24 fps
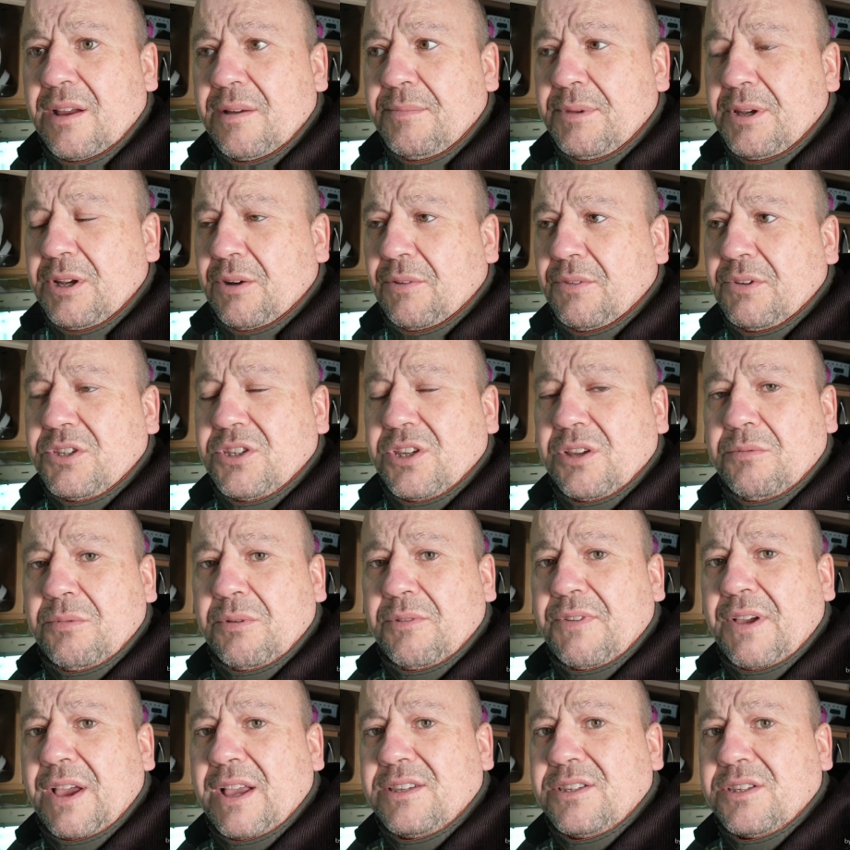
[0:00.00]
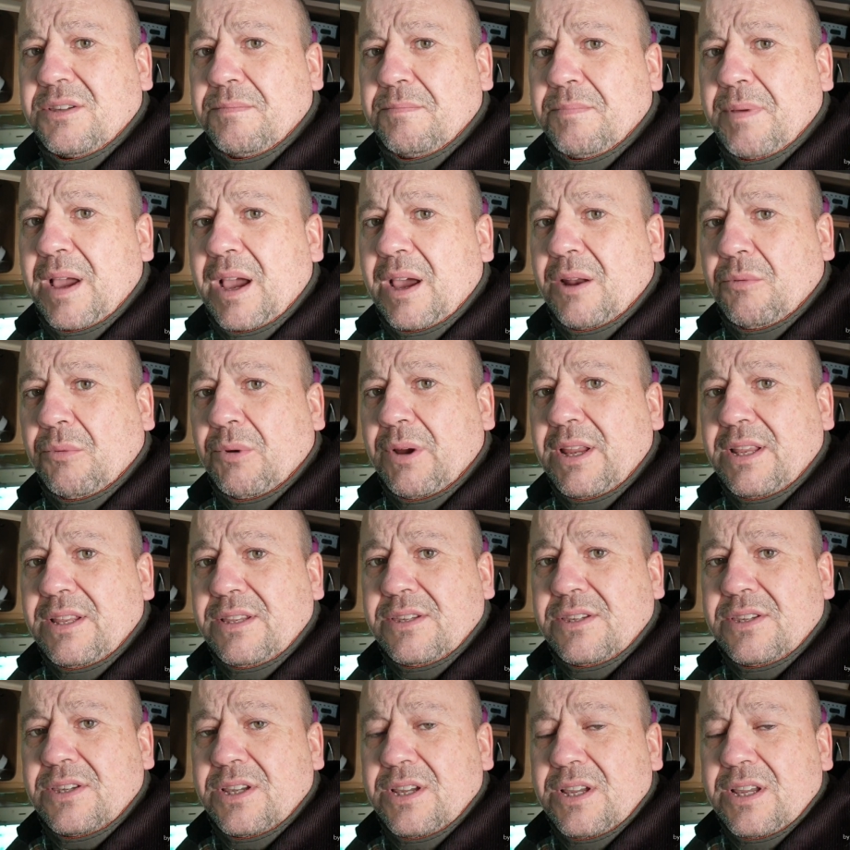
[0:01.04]
I mean, obviously we've had some bad
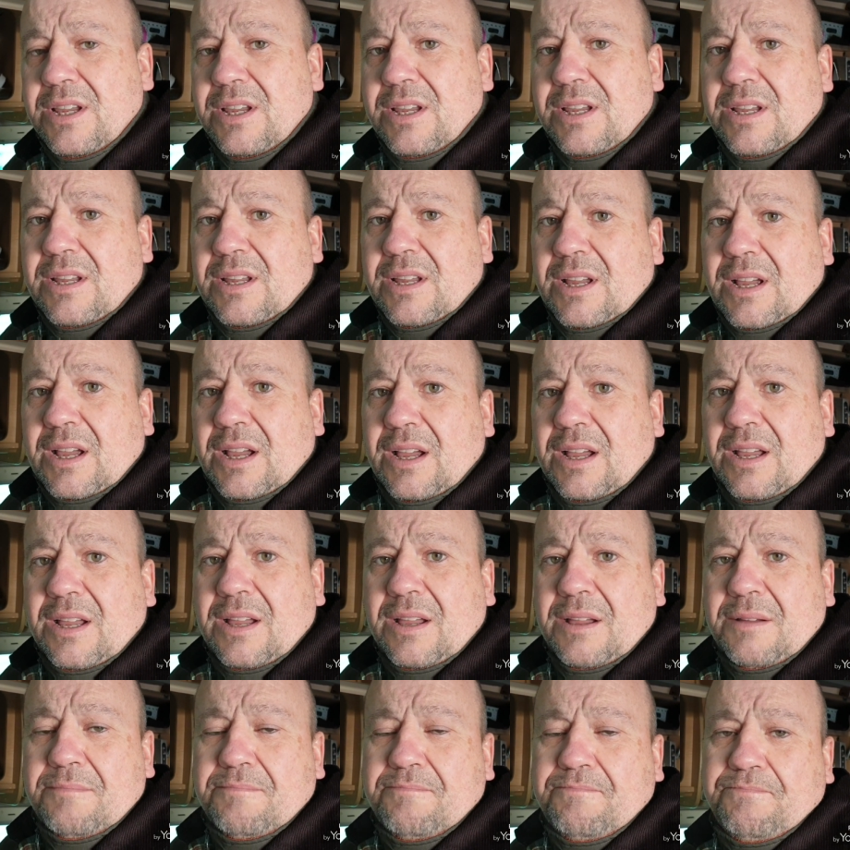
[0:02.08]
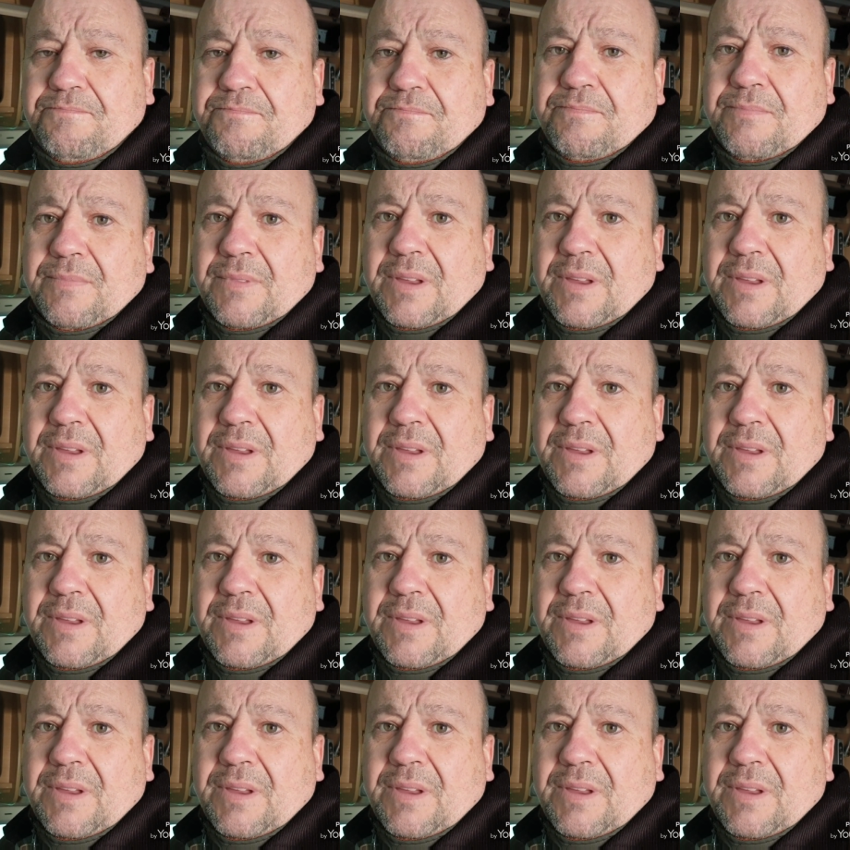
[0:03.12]
winds, and